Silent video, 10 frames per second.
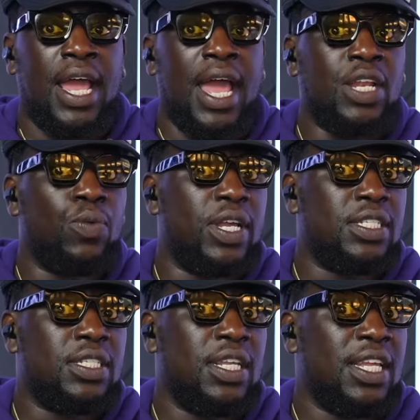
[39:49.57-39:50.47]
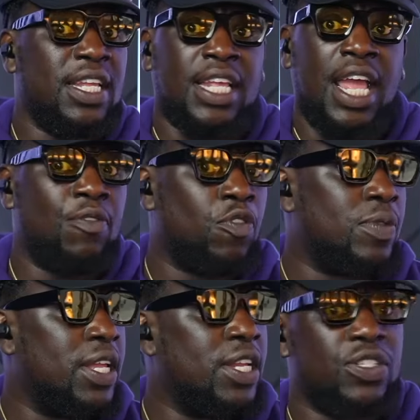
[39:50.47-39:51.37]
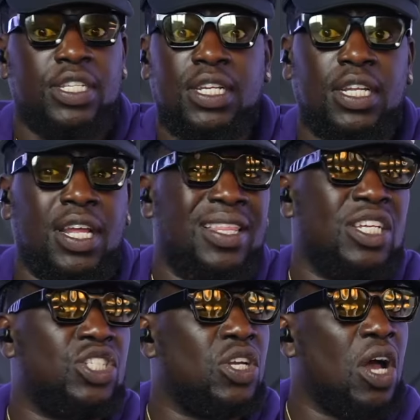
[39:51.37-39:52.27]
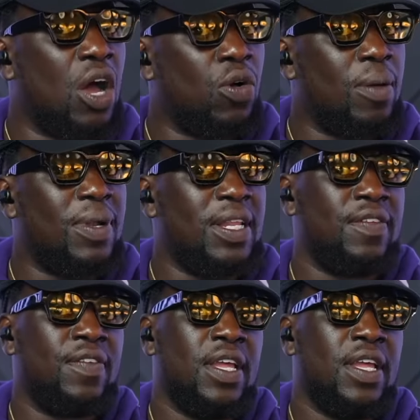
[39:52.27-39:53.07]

Anyways, he came from the inner city, I think in Chicago, I believe.